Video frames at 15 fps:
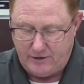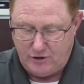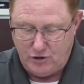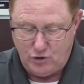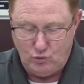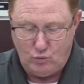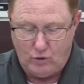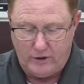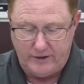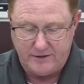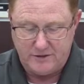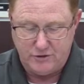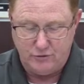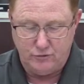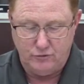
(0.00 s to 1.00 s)
you wanted
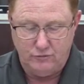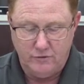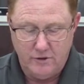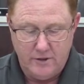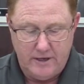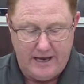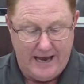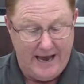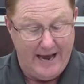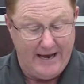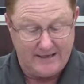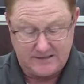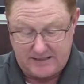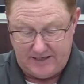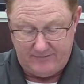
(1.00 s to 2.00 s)
to
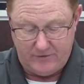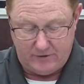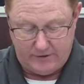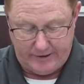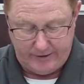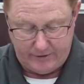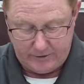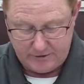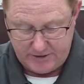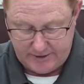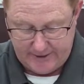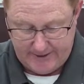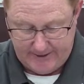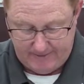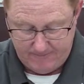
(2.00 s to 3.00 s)
ask even later
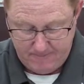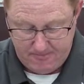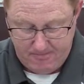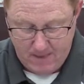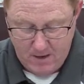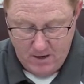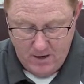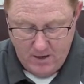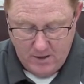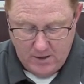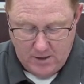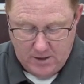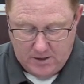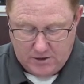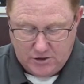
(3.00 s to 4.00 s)
today.
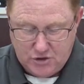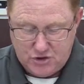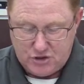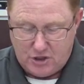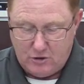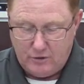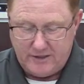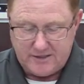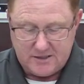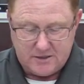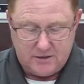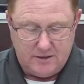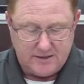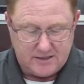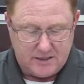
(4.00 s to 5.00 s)
So
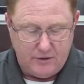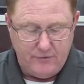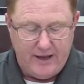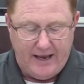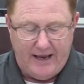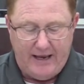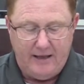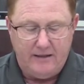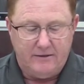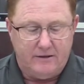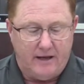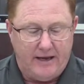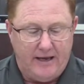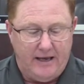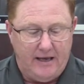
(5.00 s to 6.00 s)
let's go to
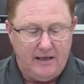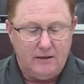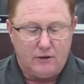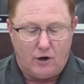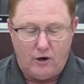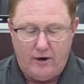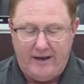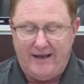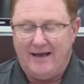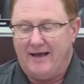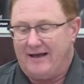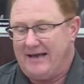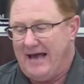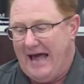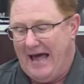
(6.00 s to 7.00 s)
the e-learning
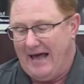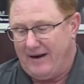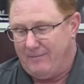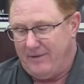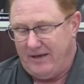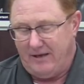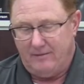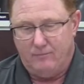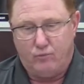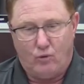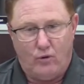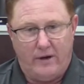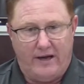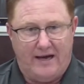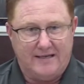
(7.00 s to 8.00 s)
academy.
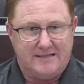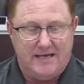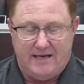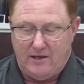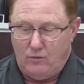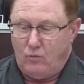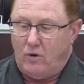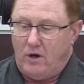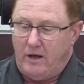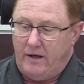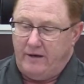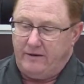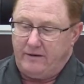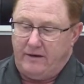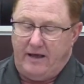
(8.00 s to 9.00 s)
Boy, I tell you
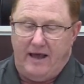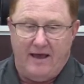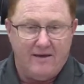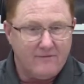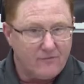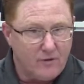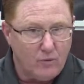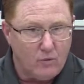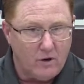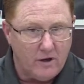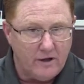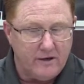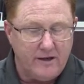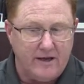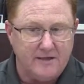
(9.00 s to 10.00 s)
what,
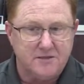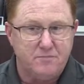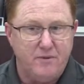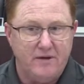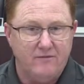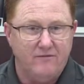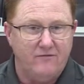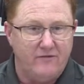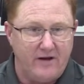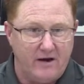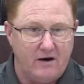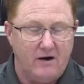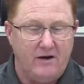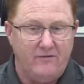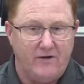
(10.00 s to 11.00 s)
everyone has been
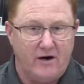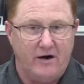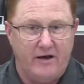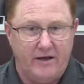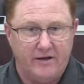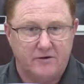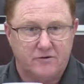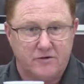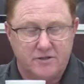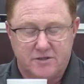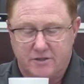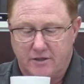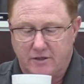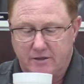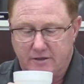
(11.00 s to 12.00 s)
very, very
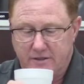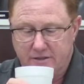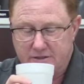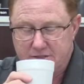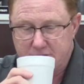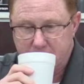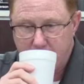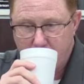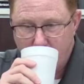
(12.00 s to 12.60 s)
interested in this.